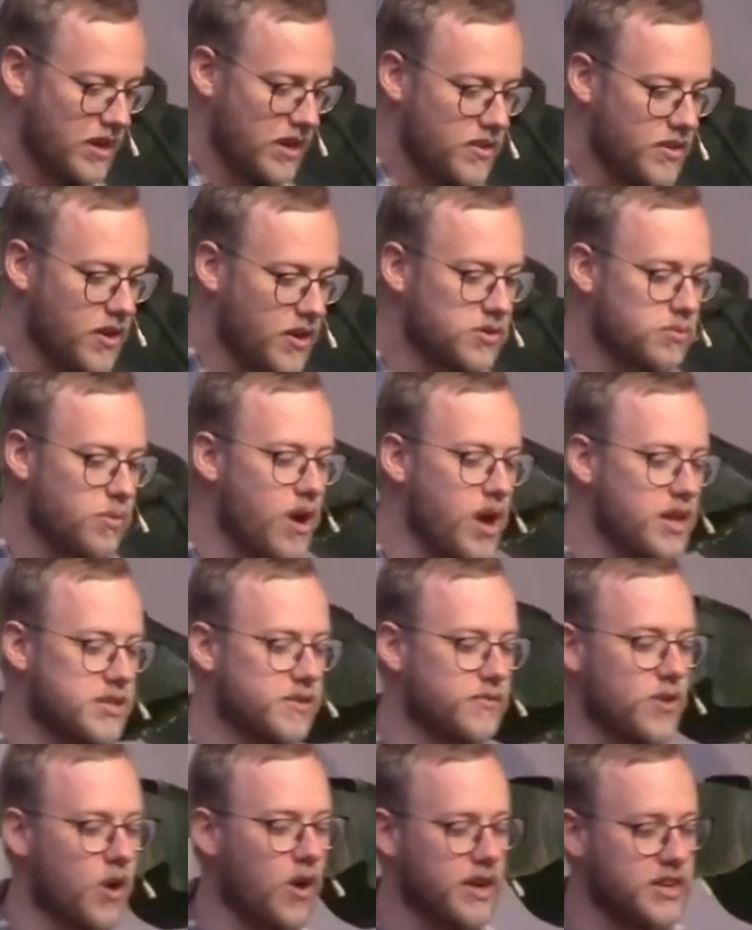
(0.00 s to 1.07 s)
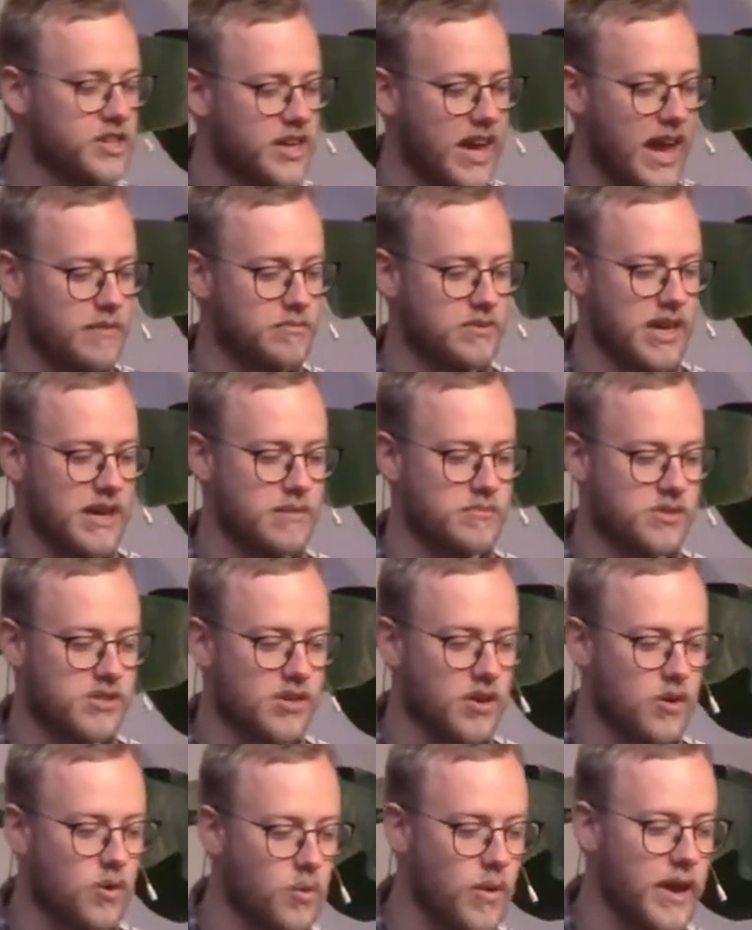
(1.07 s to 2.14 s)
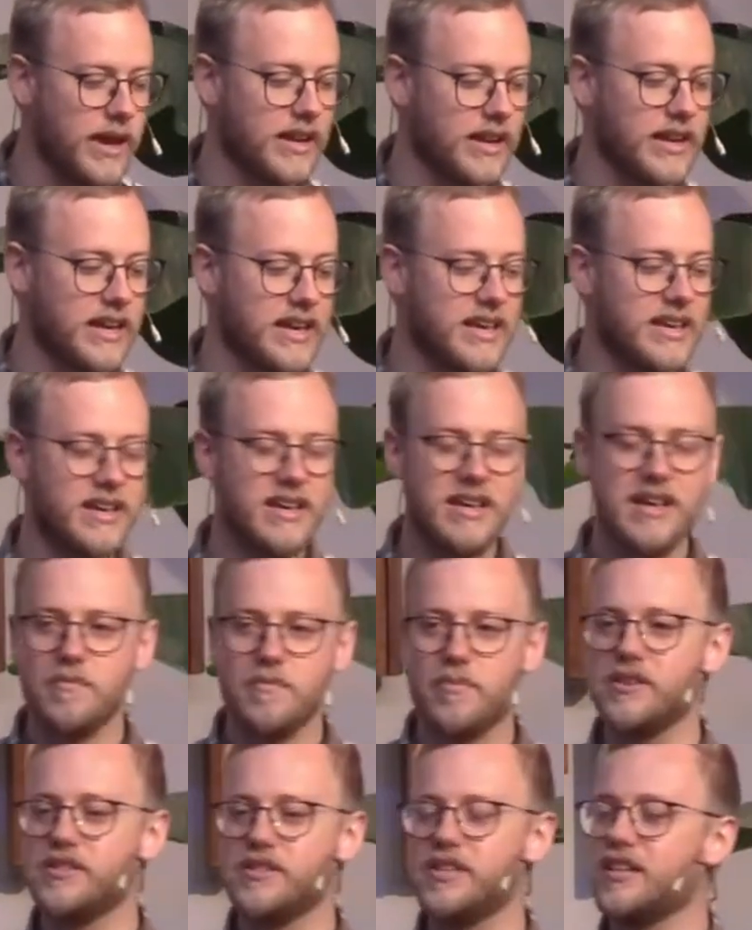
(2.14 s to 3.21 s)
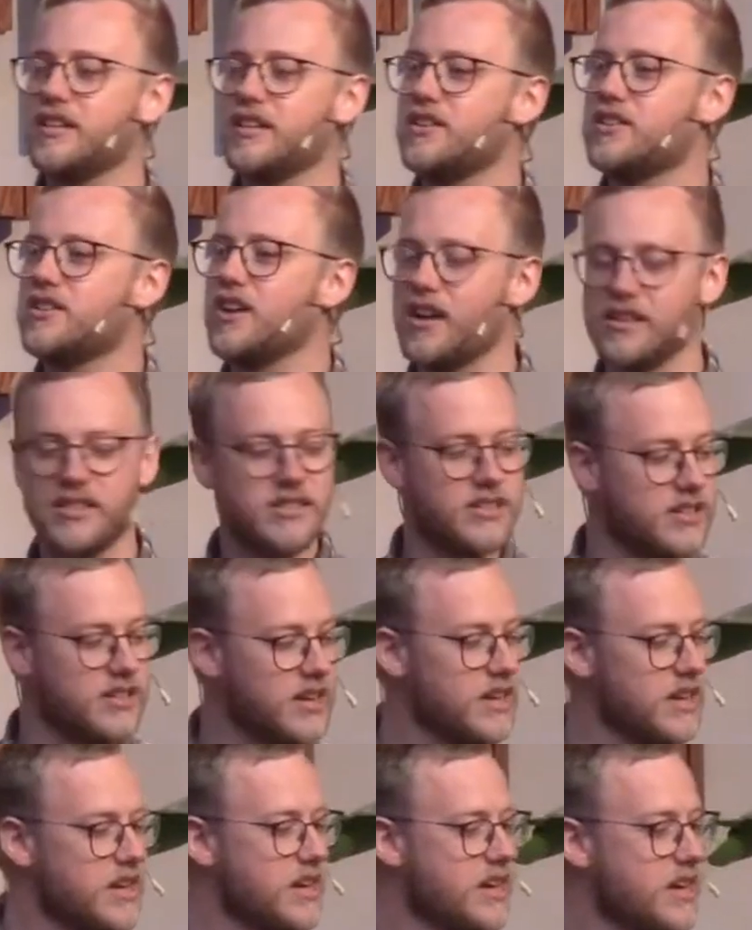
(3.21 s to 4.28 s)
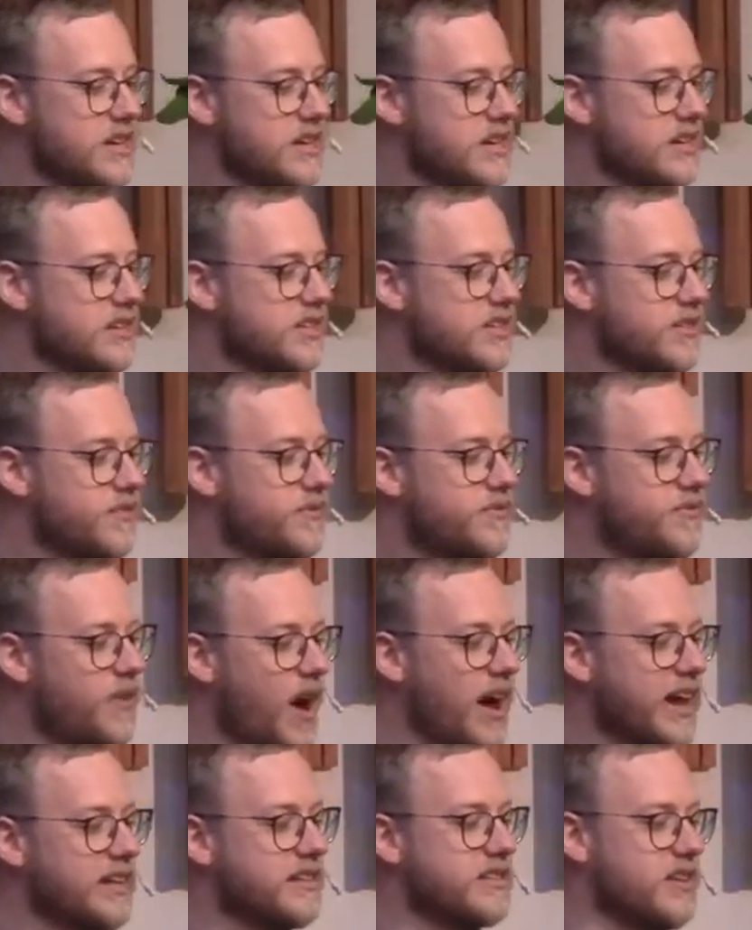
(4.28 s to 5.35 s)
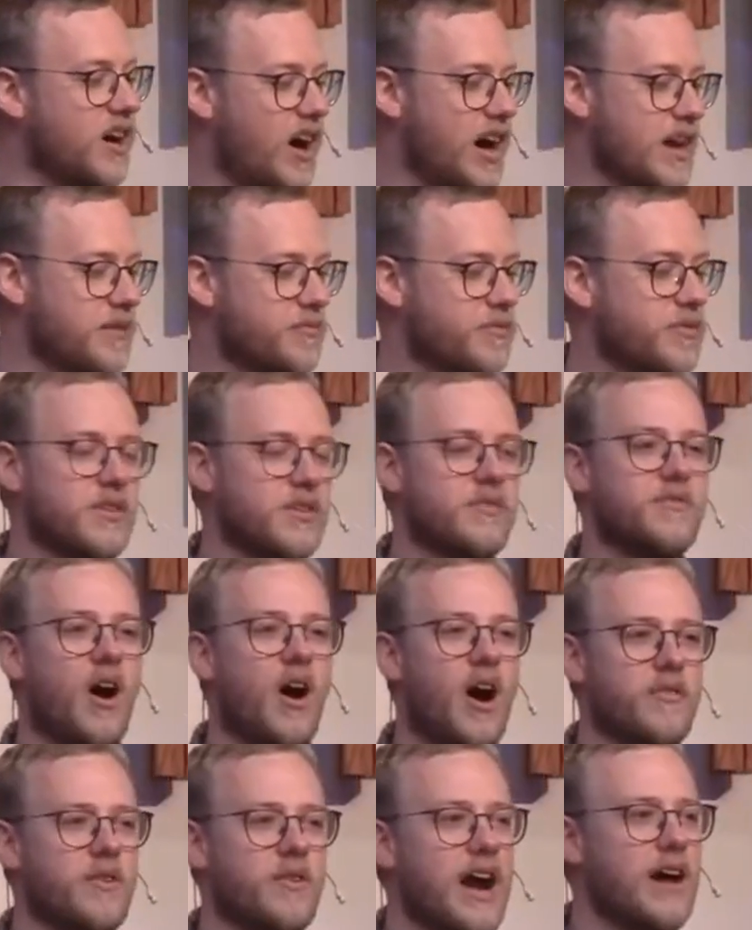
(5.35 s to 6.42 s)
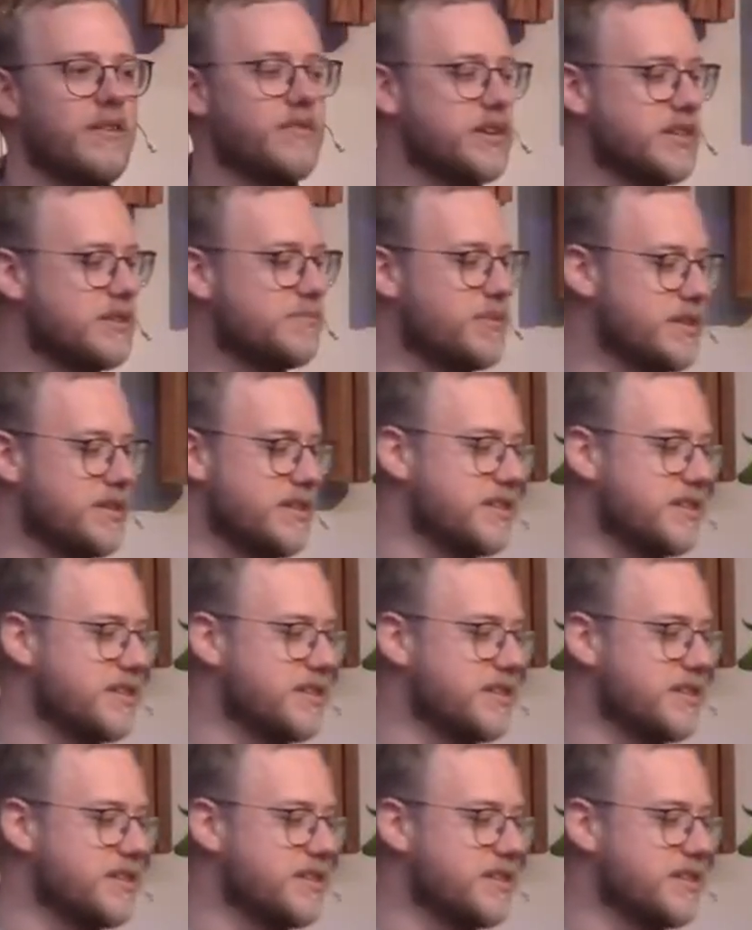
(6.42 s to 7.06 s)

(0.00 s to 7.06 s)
Those words of knowledge came to him so quickly because he didn't just find time for the Father out of his busy